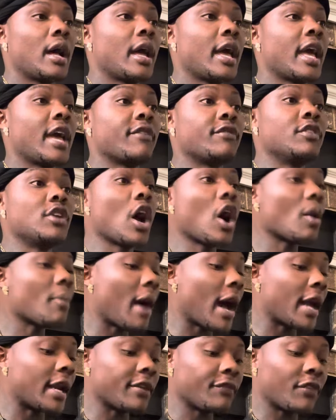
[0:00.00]
If
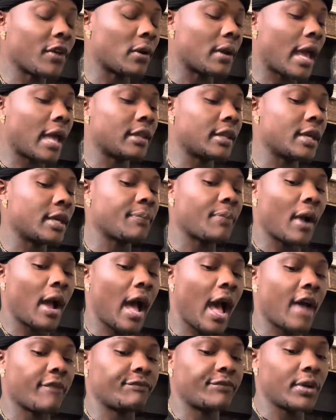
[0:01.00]
nobody feel that, Libra,
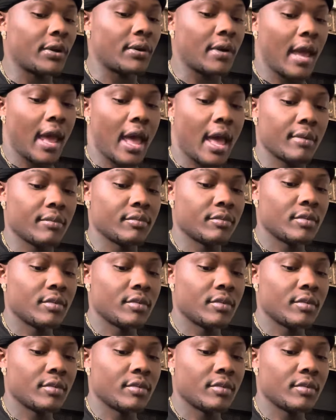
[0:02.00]
I feel that.